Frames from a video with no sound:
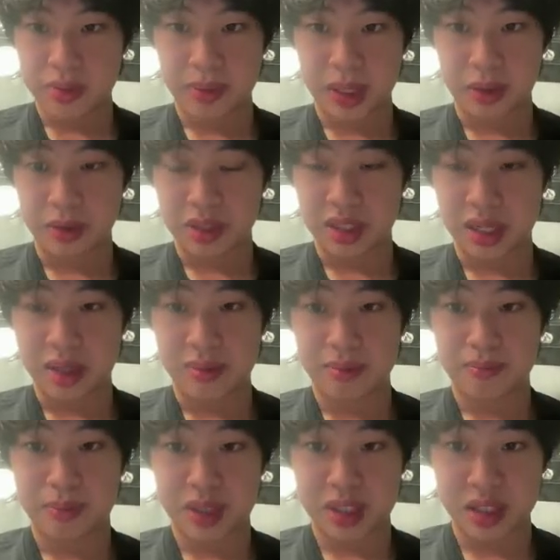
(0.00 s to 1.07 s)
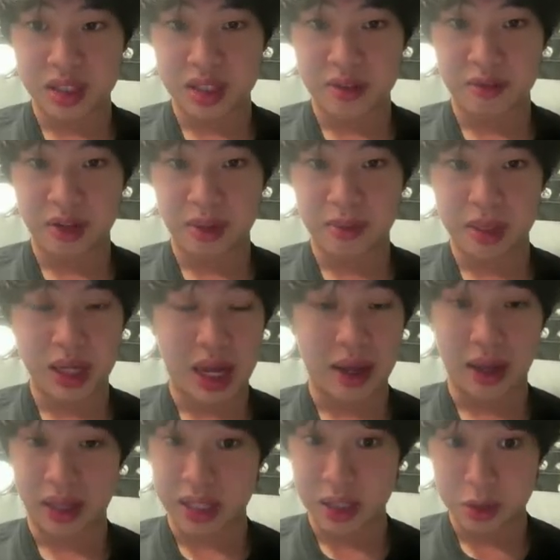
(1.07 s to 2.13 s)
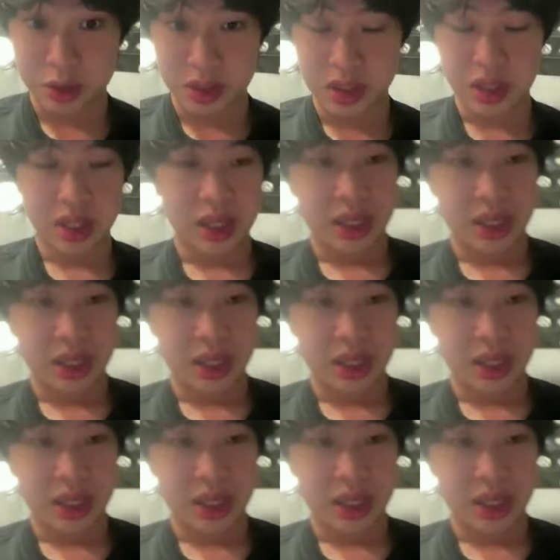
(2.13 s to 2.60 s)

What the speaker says: But I would say business development are huge.